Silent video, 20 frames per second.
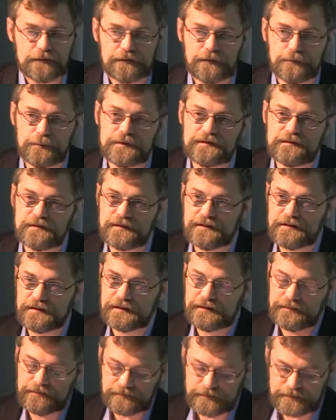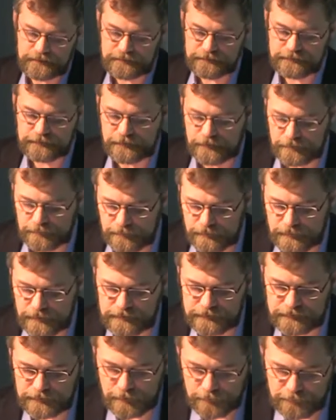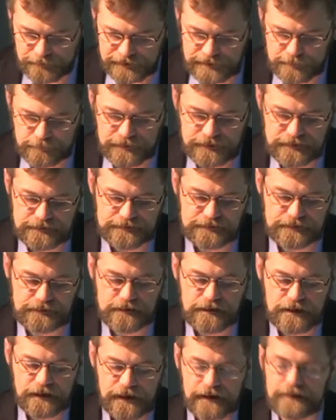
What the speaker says: So we see that there is some variability